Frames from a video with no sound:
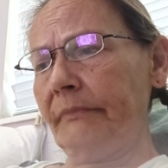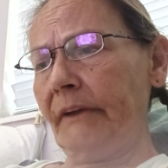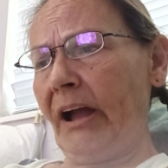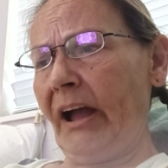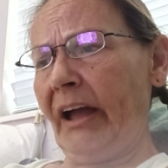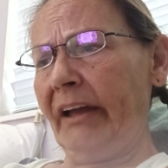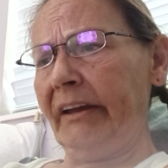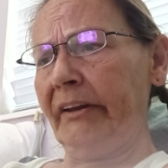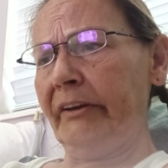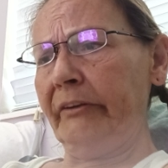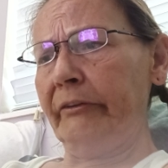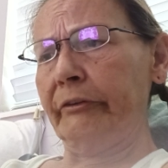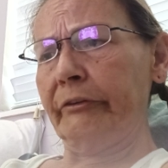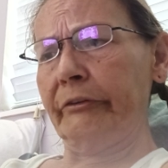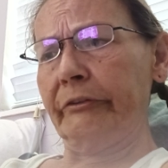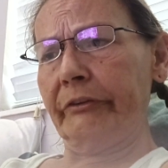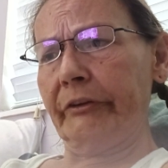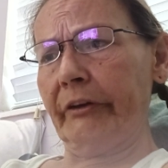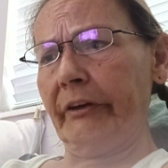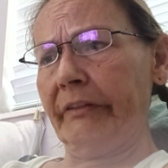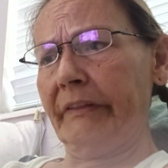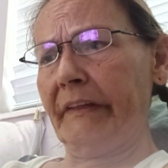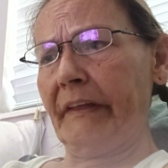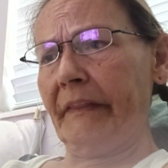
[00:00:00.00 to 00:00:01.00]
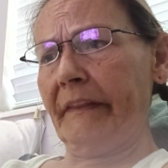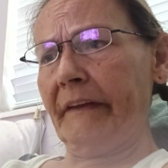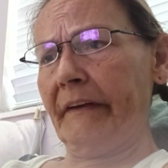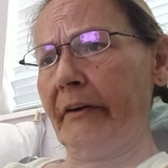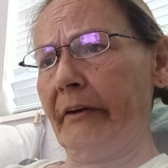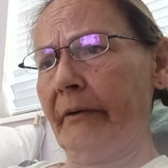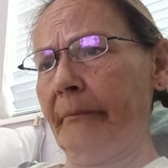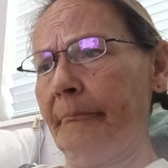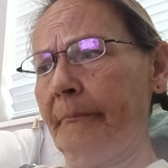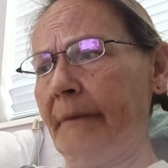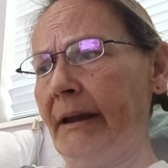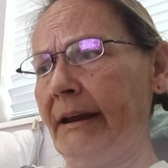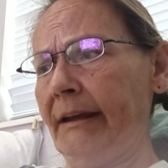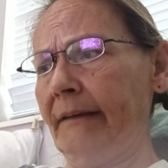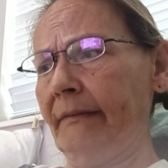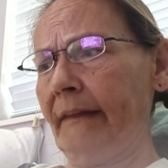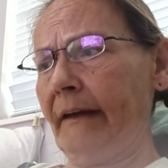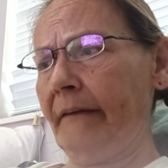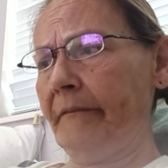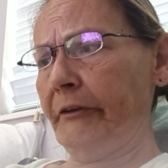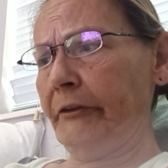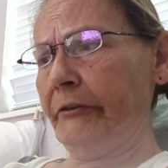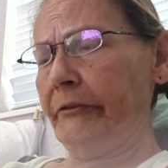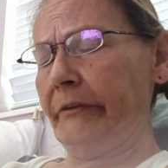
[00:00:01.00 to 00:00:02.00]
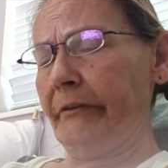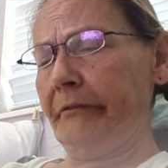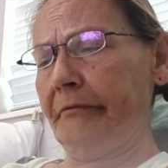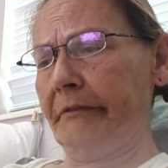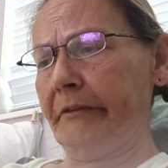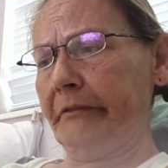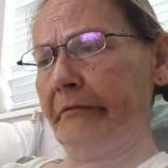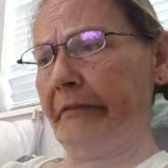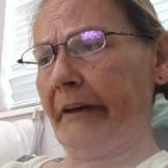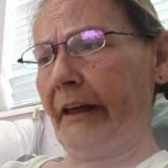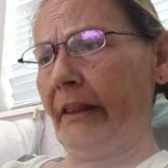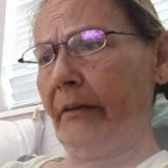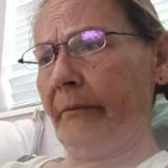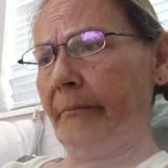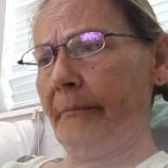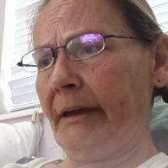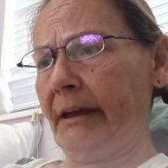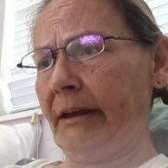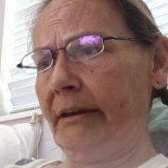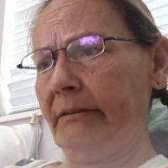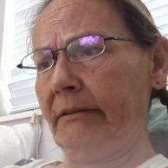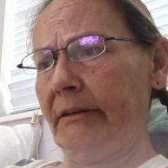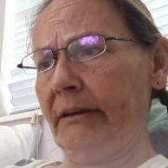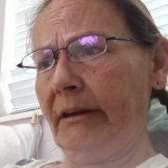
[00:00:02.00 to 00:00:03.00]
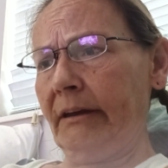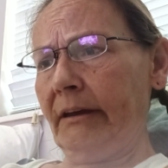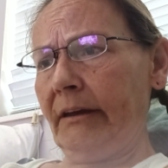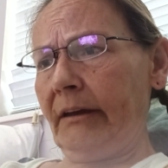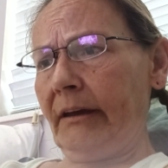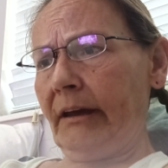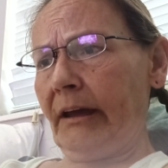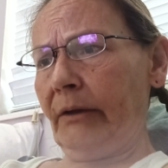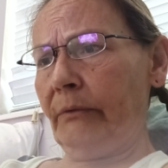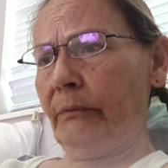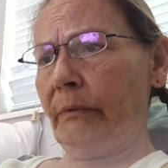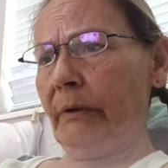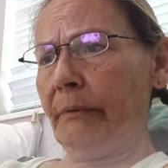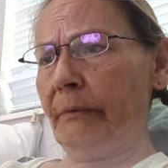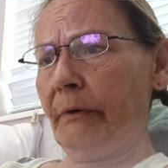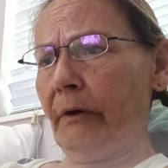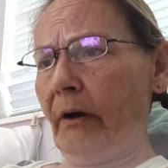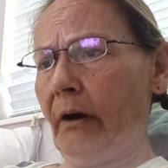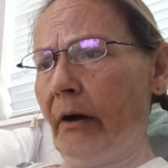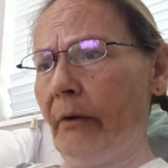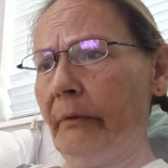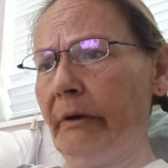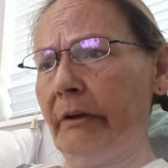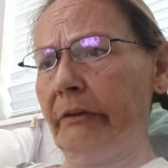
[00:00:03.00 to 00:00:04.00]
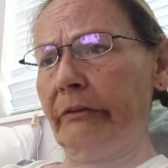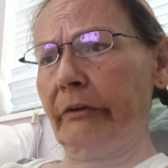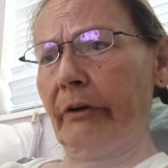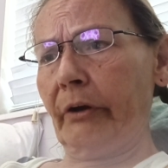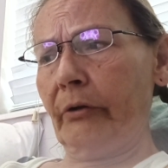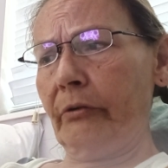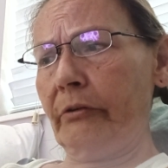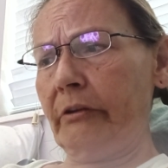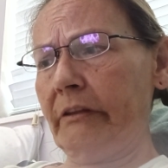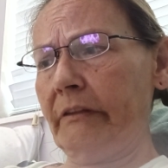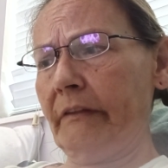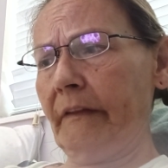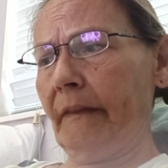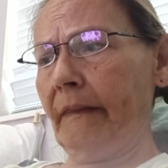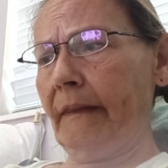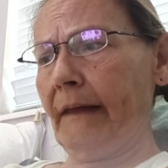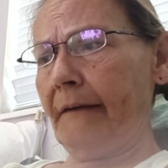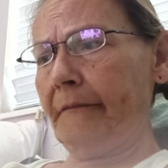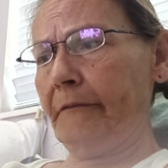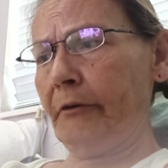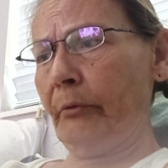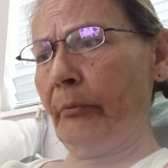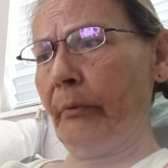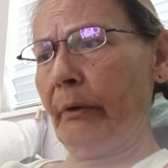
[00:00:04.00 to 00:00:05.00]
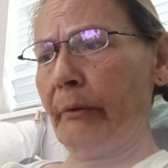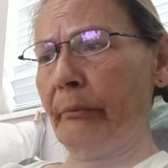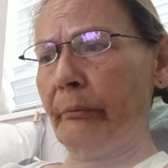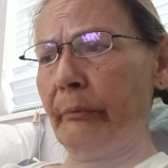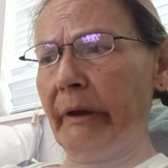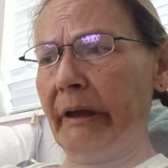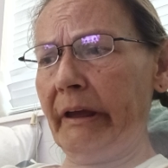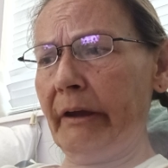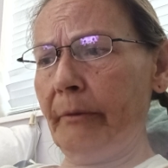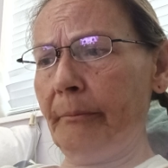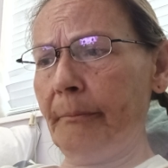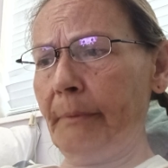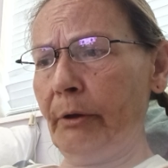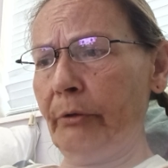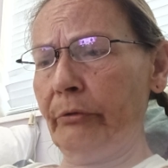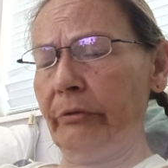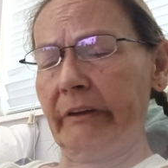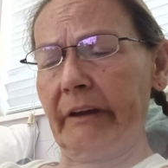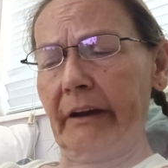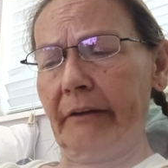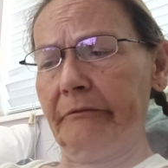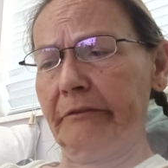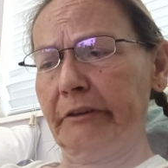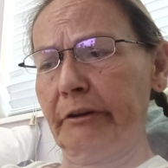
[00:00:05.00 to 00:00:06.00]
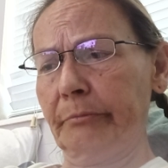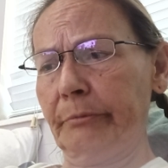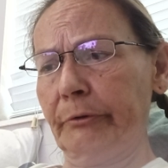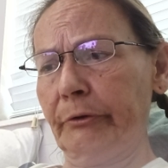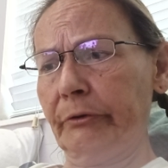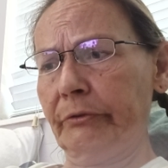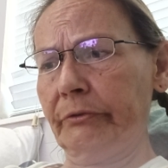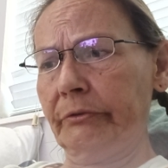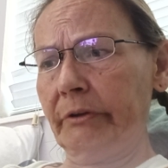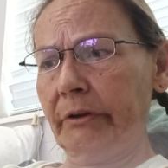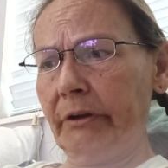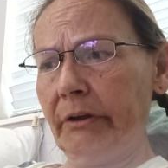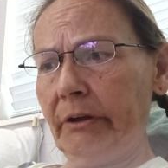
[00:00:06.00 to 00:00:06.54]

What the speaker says: I understood that there are many levels of development, and we will always go to the level where we are most comfortable.